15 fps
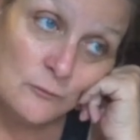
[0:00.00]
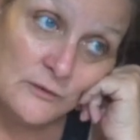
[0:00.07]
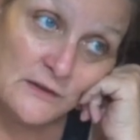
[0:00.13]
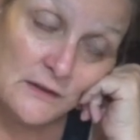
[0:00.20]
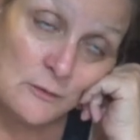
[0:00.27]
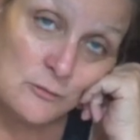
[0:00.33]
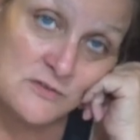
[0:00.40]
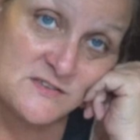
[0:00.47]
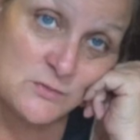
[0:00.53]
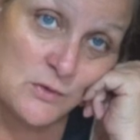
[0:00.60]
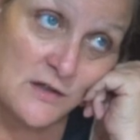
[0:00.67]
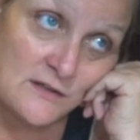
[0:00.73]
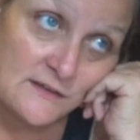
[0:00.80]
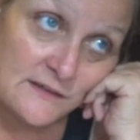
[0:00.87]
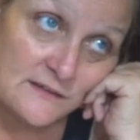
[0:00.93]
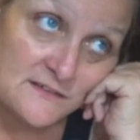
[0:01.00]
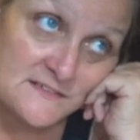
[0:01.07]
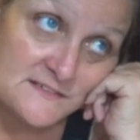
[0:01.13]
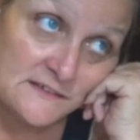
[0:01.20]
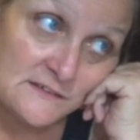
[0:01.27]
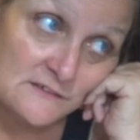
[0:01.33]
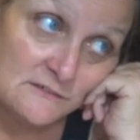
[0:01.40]
when I was walking
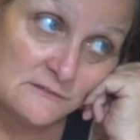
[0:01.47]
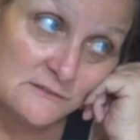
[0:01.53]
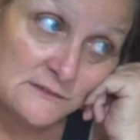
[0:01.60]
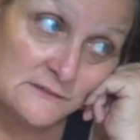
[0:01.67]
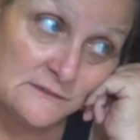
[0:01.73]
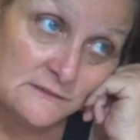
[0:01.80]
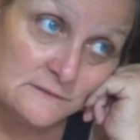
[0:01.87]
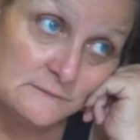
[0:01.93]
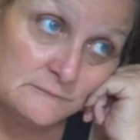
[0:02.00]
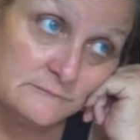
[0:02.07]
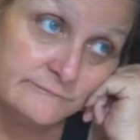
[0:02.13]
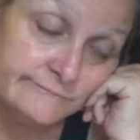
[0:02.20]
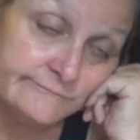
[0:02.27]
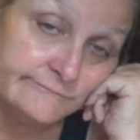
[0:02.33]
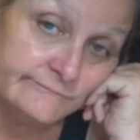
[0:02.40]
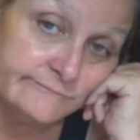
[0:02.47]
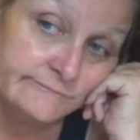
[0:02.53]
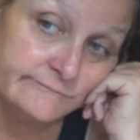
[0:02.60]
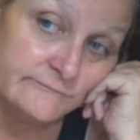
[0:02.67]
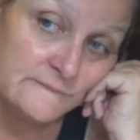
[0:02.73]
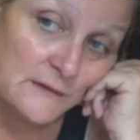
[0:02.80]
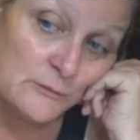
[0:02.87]
so um,
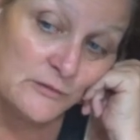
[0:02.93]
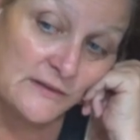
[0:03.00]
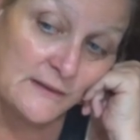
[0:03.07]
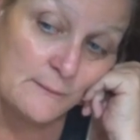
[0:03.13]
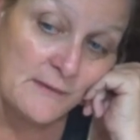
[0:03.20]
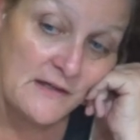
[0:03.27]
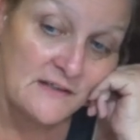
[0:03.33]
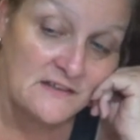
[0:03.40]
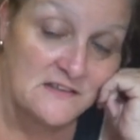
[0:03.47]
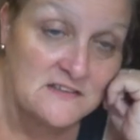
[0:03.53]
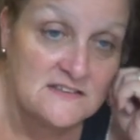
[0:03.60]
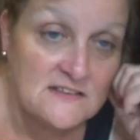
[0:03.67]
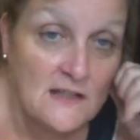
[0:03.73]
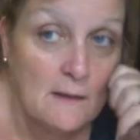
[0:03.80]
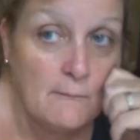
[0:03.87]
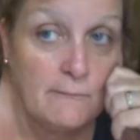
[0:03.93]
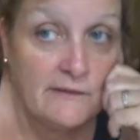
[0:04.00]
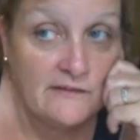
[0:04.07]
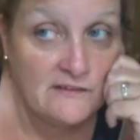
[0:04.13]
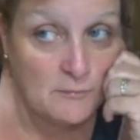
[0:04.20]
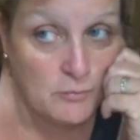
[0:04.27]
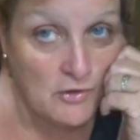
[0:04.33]
I want to get back into that.
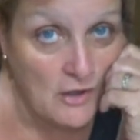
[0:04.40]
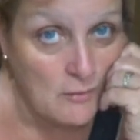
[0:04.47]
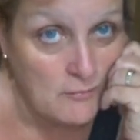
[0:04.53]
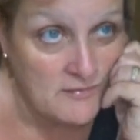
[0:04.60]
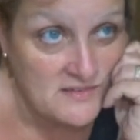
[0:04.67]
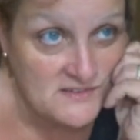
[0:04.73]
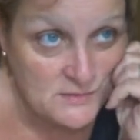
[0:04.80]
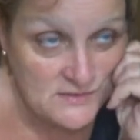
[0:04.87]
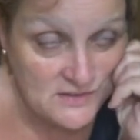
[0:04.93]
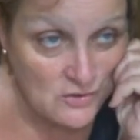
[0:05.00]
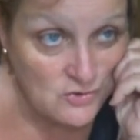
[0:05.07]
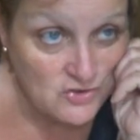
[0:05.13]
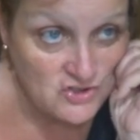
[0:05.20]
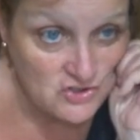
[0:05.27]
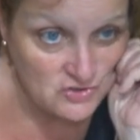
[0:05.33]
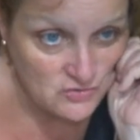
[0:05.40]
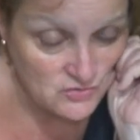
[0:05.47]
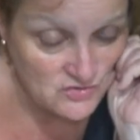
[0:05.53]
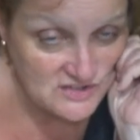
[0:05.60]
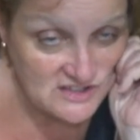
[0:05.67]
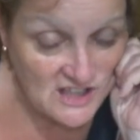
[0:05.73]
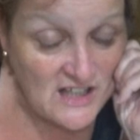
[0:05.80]
But the problem is with those
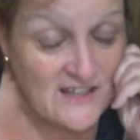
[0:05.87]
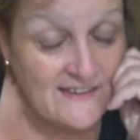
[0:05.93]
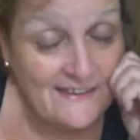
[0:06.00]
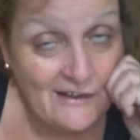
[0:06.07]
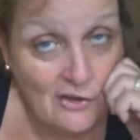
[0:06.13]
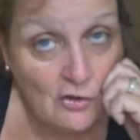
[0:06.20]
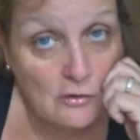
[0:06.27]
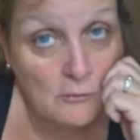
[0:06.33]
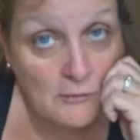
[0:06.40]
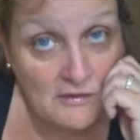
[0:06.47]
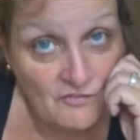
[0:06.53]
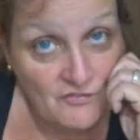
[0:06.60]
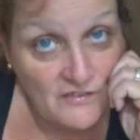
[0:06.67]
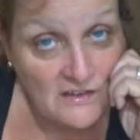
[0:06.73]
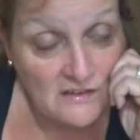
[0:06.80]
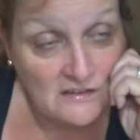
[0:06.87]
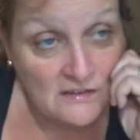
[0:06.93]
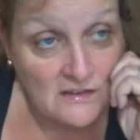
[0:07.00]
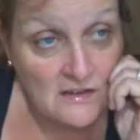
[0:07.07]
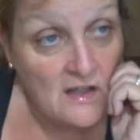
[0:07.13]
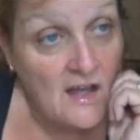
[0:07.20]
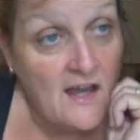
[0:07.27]
shoes, they hurt my feet.
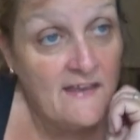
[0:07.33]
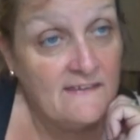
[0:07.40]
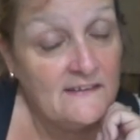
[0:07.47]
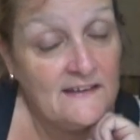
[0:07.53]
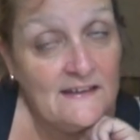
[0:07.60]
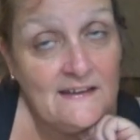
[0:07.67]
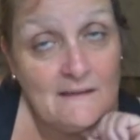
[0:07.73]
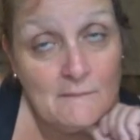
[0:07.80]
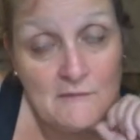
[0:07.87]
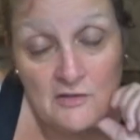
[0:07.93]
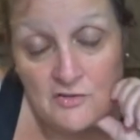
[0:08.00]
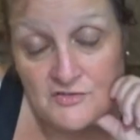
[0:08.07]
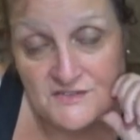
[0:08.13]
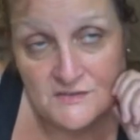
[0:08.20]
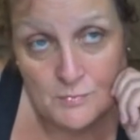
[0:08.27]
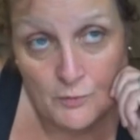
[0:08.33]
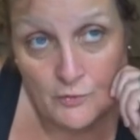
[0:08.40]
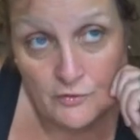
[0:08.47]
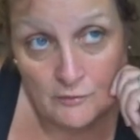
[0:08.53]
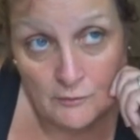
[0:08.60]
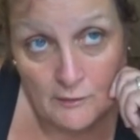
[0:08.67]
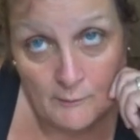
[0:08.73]
And they didn't give me no
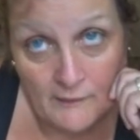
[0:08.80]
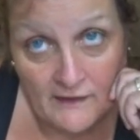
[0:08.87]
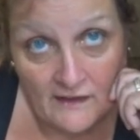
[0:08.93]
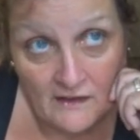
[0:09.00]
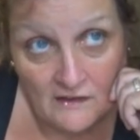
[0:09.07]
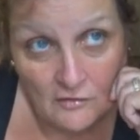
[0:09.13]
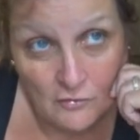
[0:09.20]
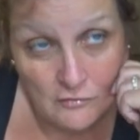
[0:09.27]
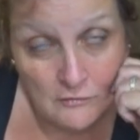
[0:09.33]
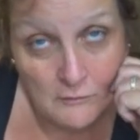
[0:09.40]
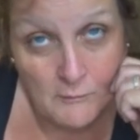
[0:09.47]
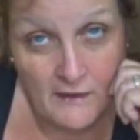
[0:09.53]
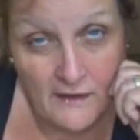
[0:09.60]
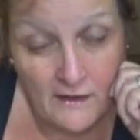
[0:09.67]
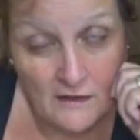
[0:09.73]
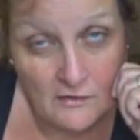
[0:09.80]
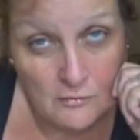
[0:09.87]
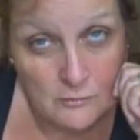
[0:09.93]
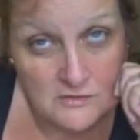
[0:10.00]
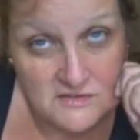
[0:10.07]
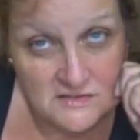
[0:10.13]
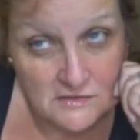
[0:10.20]
support around my ankle, and my
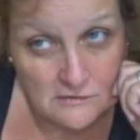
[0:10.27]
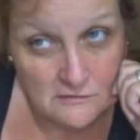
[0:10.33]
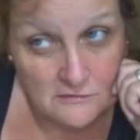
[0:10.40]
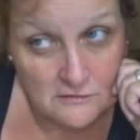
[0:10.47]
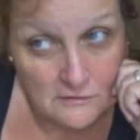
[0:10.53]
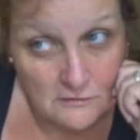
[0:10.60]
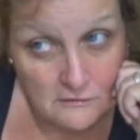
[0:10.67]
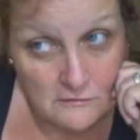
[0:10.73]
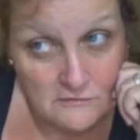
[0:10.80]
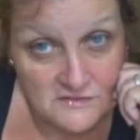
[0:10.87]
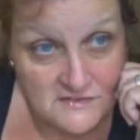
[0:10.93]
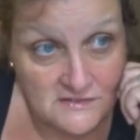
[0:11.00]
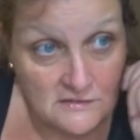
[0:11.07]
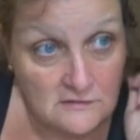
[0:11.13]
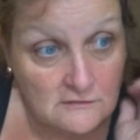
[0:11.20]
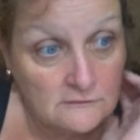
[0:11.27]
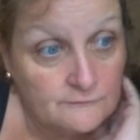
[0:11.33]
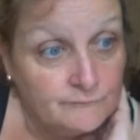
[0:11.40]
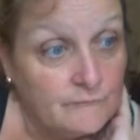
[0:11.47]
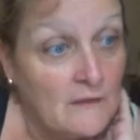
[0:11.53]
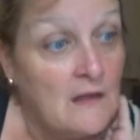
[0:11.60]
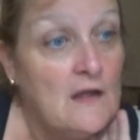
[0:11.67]
ankle was starting to hurt. So
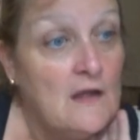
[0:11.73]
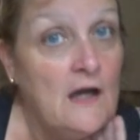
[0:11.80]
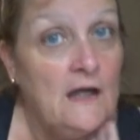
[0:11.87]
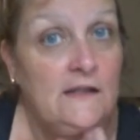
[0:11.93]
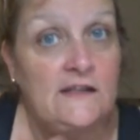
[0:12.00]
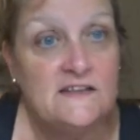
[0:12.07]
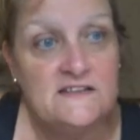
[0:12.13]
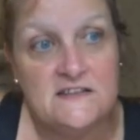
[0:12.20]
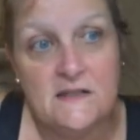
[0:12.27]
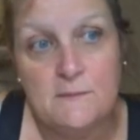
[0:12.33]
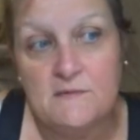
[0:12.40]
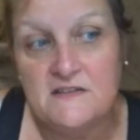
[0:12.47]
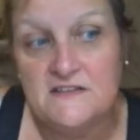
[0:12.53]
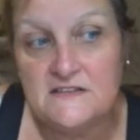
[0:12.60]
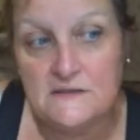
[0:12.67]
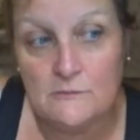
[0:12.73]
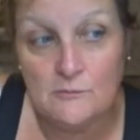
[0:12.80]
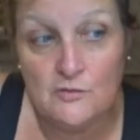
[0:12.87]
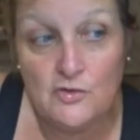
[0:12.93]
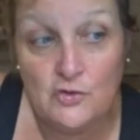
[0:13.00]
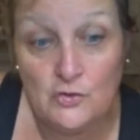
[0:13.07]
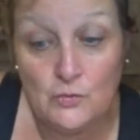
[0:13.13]
I'd like to get me
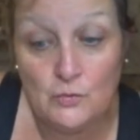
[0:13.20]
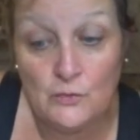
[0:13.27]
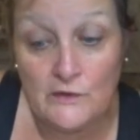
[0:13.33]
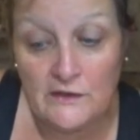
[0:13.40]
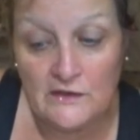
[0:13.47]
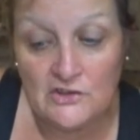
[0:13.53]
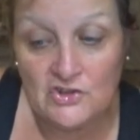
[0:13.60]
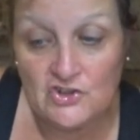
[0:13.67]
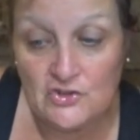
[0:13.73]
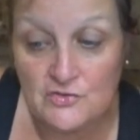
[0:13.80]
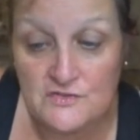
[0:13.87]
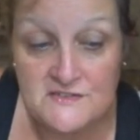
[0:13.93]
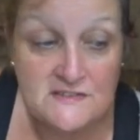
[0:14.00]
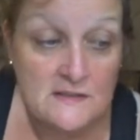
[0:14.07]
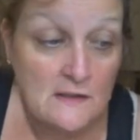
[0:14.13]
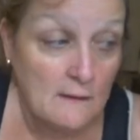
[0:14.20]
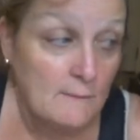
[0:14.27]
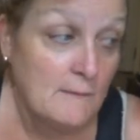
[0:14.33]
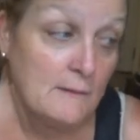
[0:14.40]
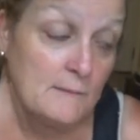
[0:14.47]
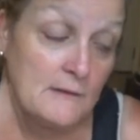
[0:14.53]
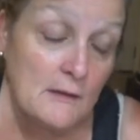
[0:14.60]
some new running shoes. And
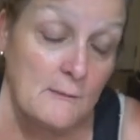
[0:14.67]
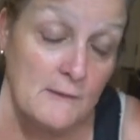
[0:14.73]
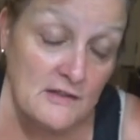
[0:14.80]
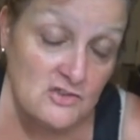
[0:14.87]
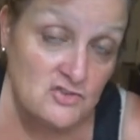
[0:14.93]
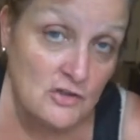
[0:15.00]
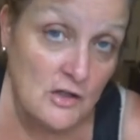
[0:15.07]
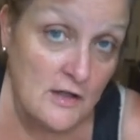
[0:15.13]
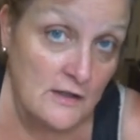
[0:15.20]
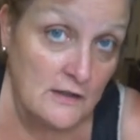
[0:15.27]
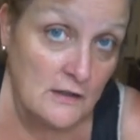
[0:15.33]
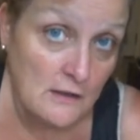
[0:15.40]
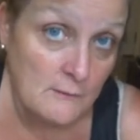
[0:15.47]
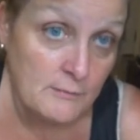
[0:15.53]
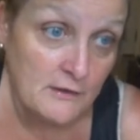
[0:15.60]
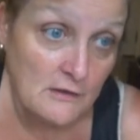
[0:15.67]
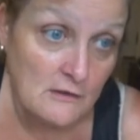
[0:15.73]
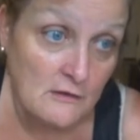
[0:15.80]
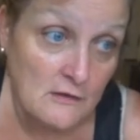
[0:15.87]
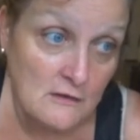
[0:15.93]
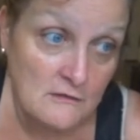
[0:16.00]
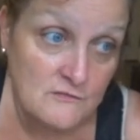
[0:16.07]
maybe I might try a
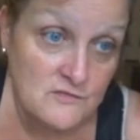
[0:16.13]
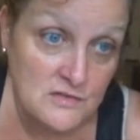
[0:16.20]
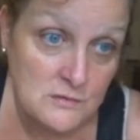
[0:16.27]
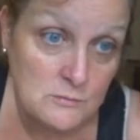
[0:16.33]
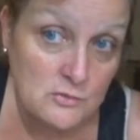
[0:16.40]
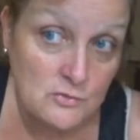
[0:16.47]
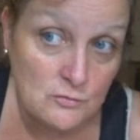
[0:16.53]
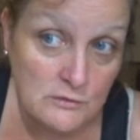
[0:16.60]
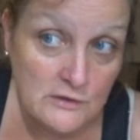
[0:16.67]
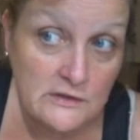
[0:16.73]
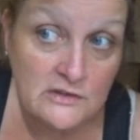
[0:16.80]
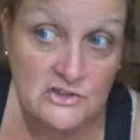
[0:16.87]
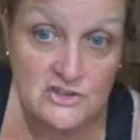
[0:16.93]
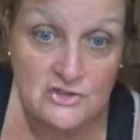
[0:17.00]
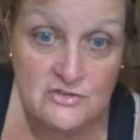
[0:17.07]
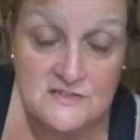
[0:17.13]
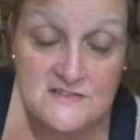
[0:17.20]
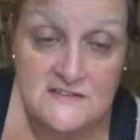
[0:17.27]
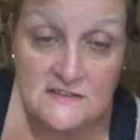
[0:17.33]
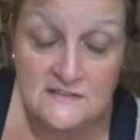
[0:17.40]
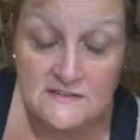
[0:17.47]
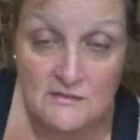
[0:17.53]
pair of Temu running shoes
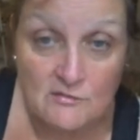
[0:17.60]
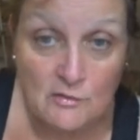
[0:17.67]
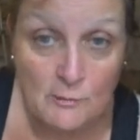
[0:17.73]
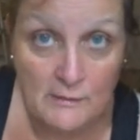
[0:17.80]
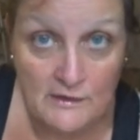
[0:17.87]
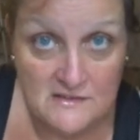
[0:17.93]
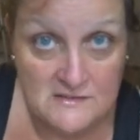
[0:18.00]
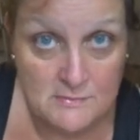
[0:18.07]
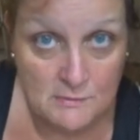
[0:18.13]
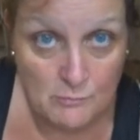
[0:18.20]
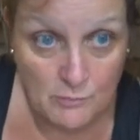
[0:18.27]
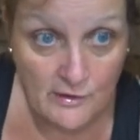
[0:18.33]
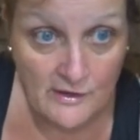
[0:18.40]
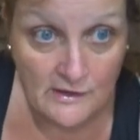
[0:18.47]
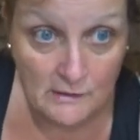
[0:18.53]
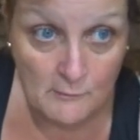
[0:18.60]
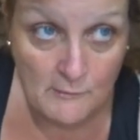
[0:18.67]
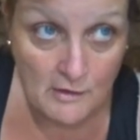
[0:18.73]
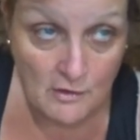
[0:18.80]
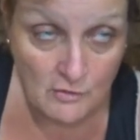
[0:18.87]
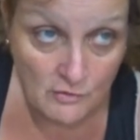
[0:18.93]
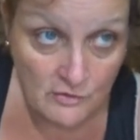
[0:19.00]
since everybody's been bragging
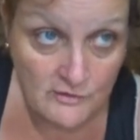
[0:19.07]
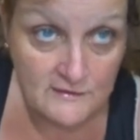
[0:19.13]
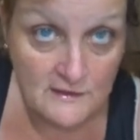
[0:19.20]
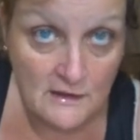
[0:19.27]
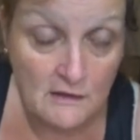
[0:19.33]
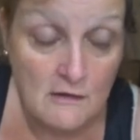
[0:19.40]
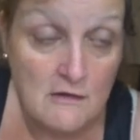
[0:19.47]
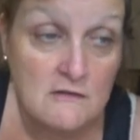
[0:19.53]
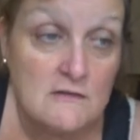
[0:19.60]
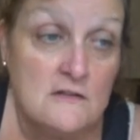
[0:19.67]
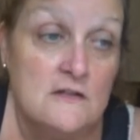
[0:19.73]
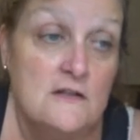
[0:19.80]
about how good they are.